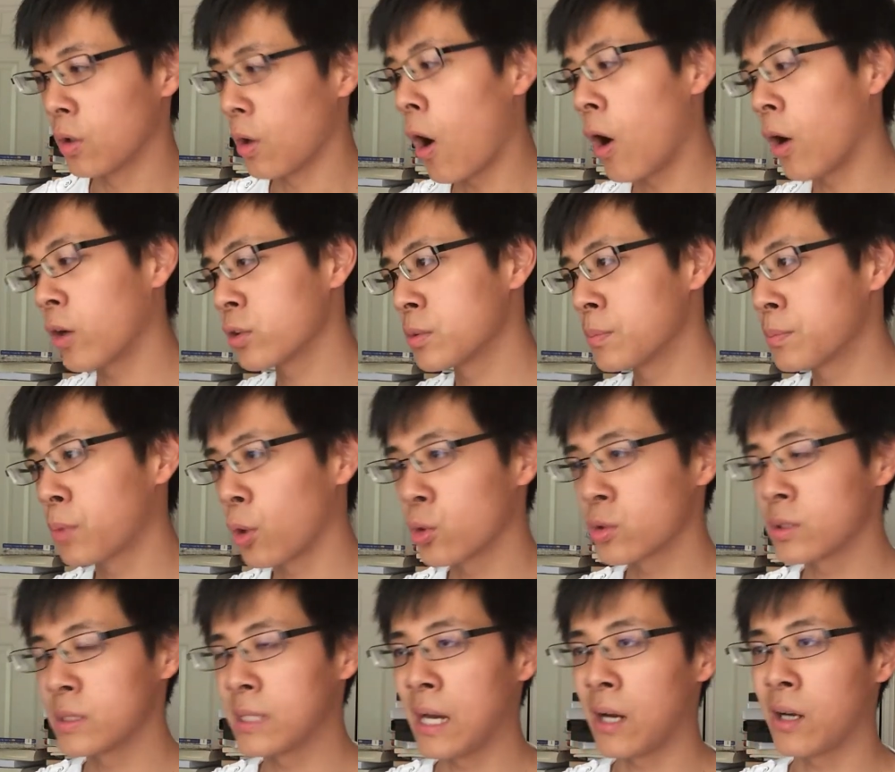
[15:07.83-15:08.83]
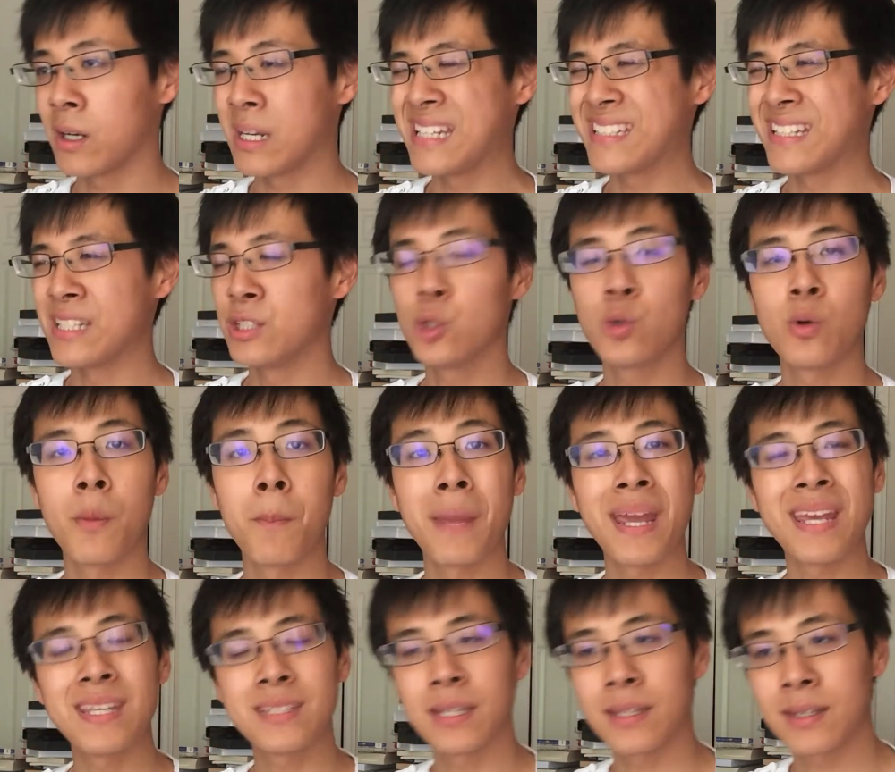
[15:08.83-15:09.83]
awesome personalities and do
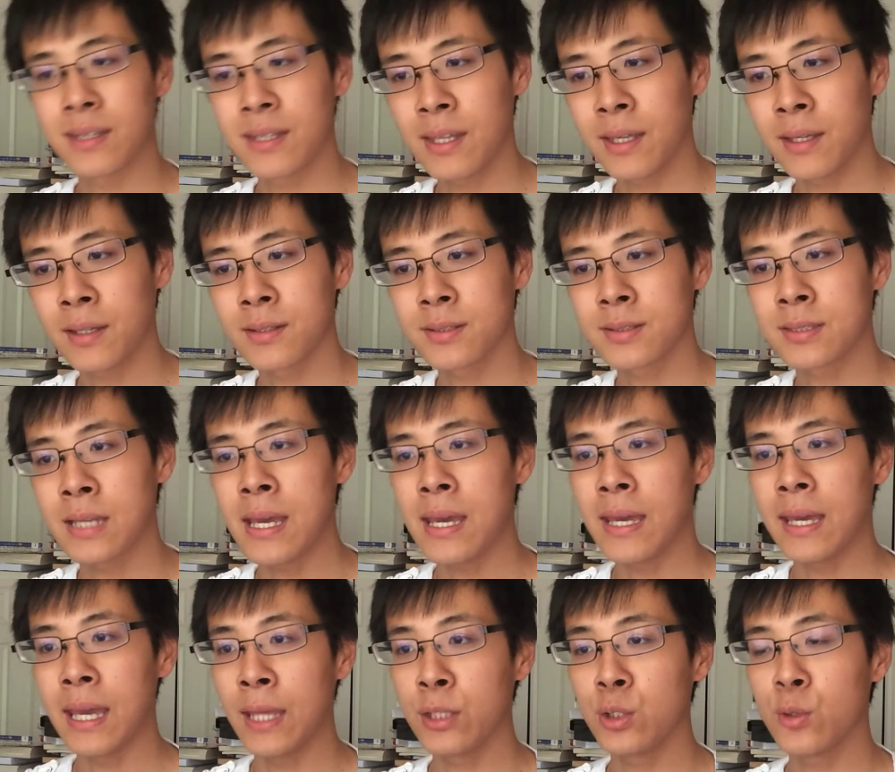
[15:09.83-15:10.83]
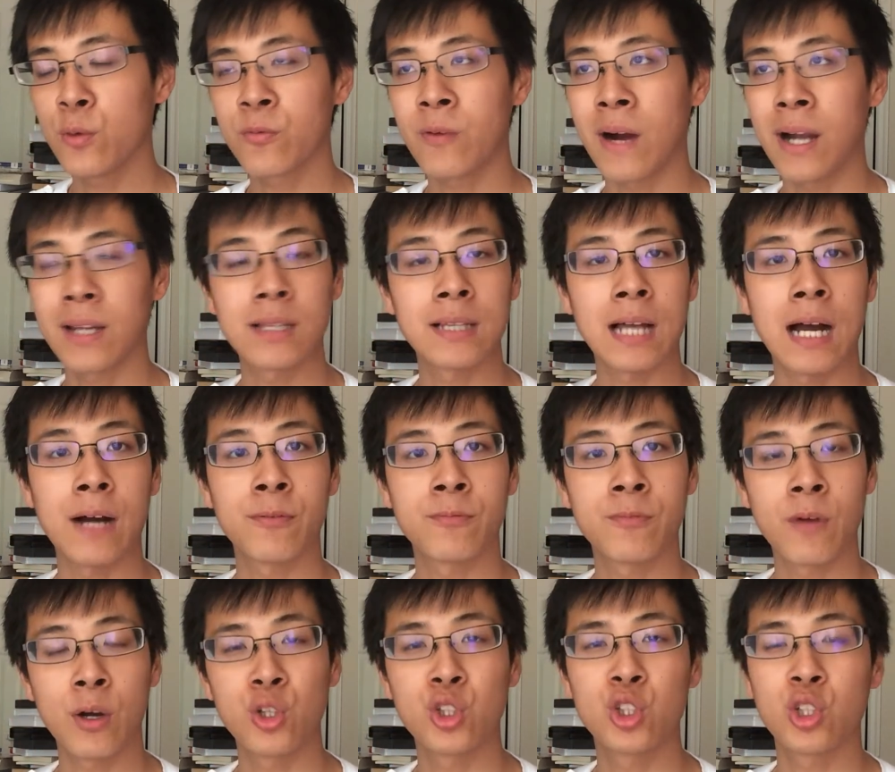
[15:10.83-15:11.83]
amazing things, and you find a lot of
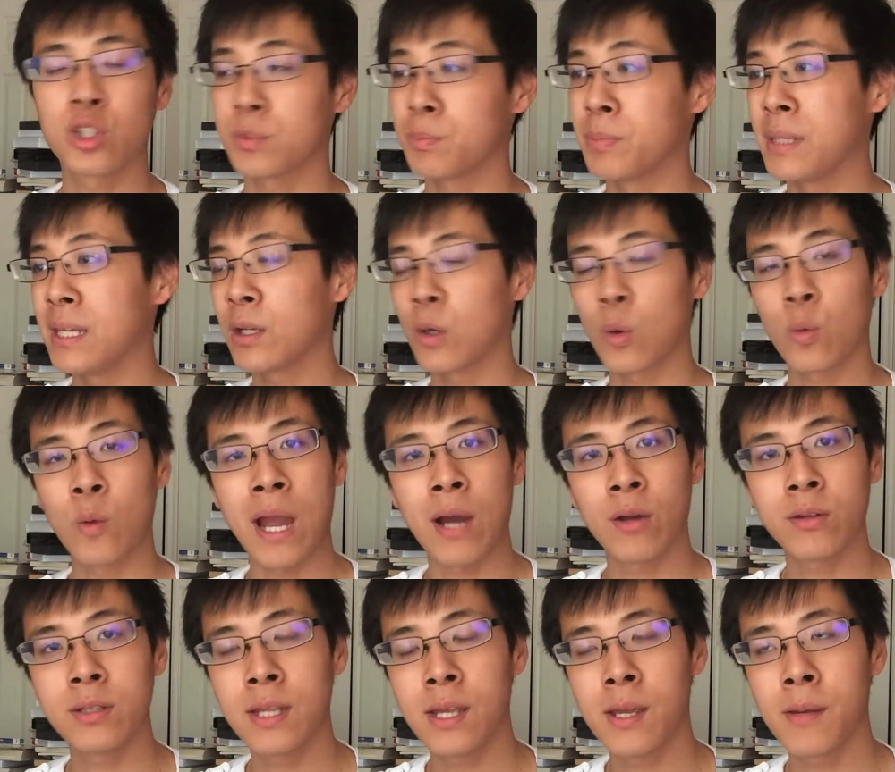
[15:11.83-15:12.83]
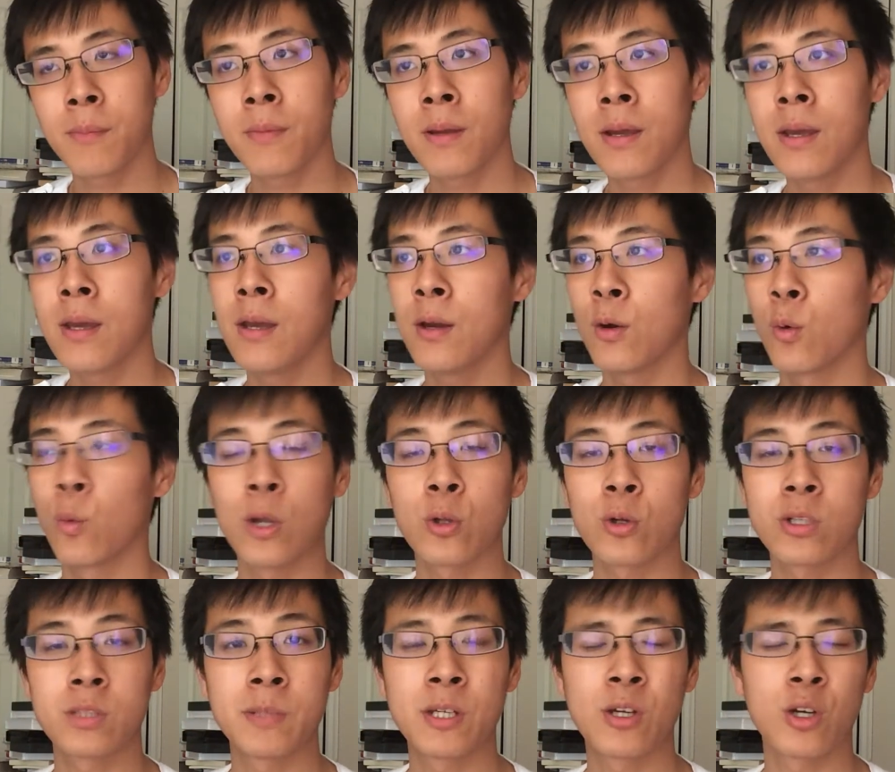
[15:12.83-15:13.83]
fun just being around them, whether
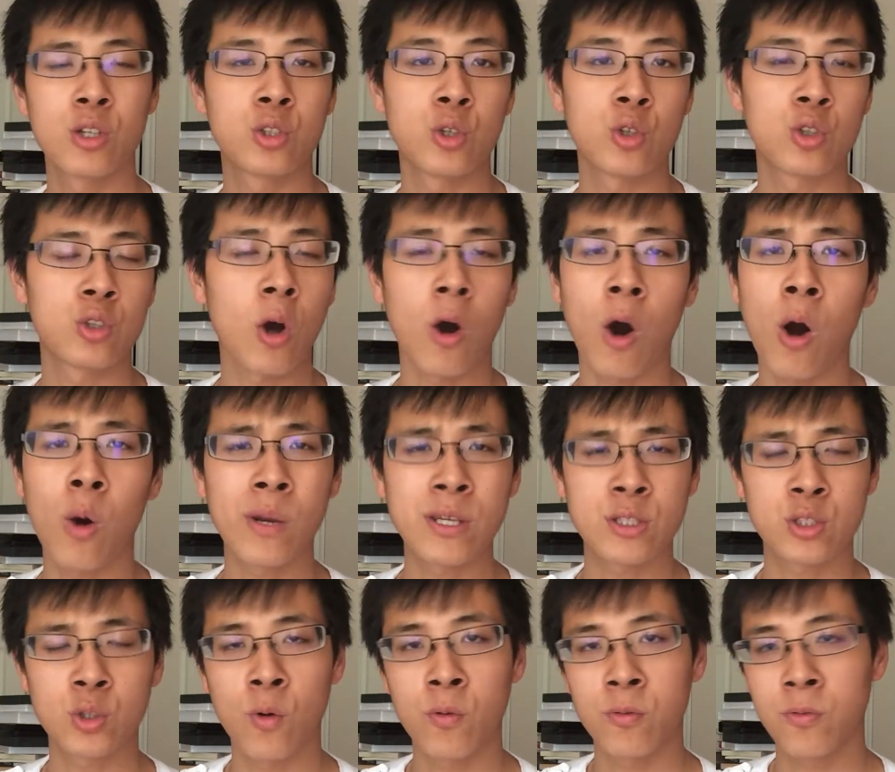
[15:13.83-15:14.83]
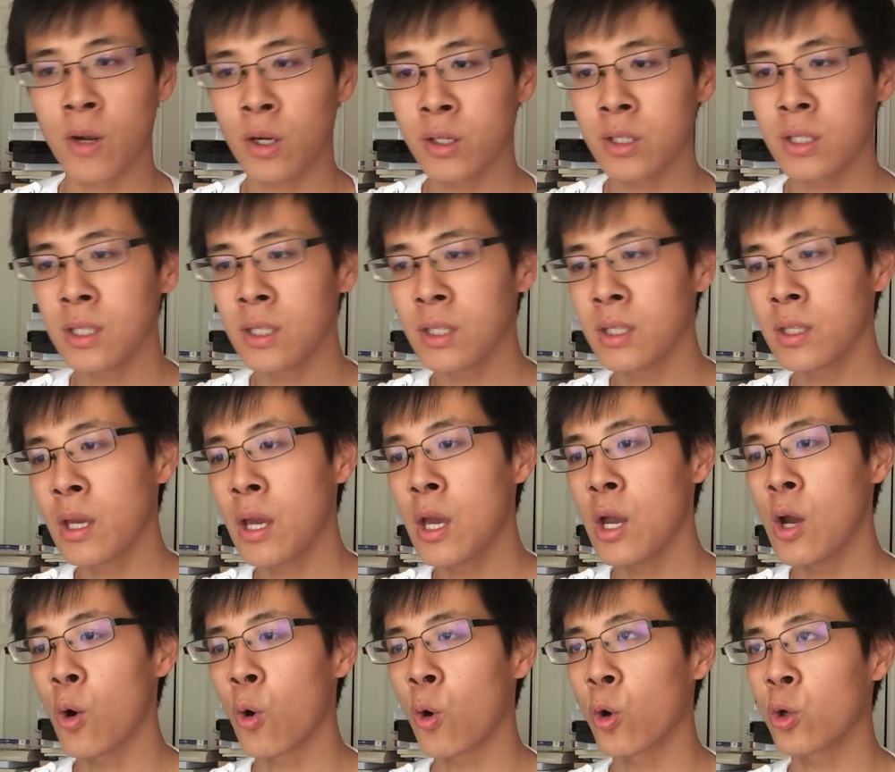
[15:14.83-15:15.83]
it's because they're always so funny
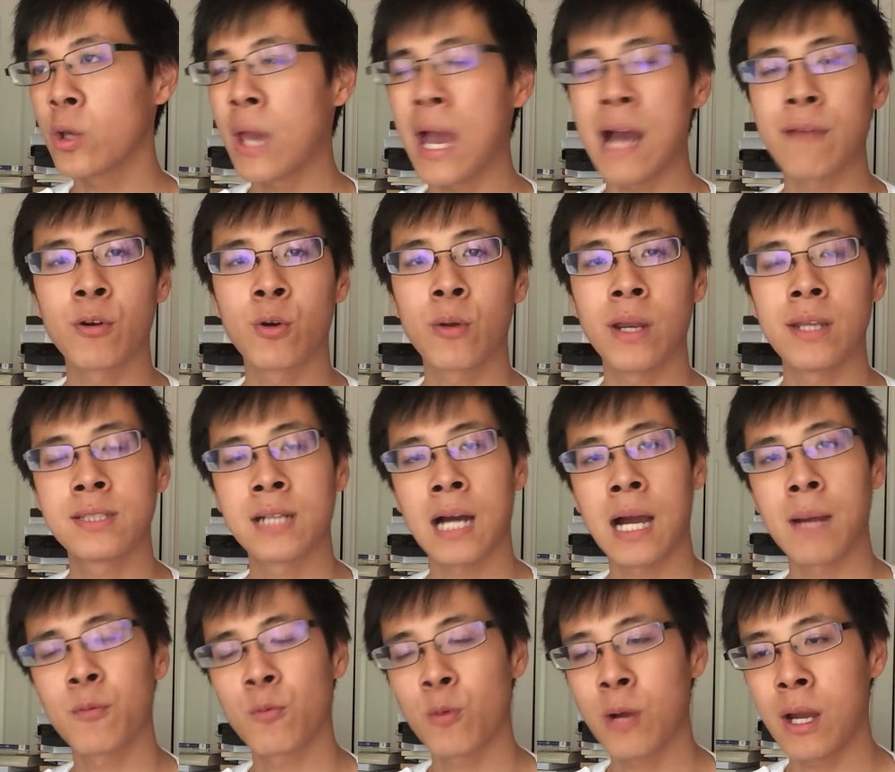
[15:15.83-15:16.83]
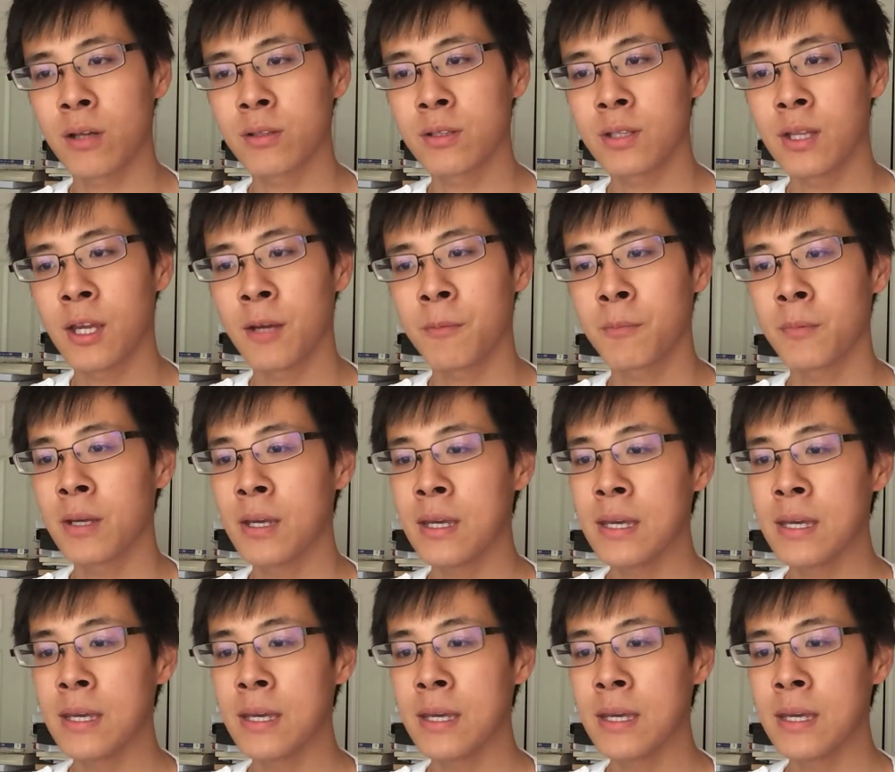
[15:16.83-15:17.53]
or you have a great time around them,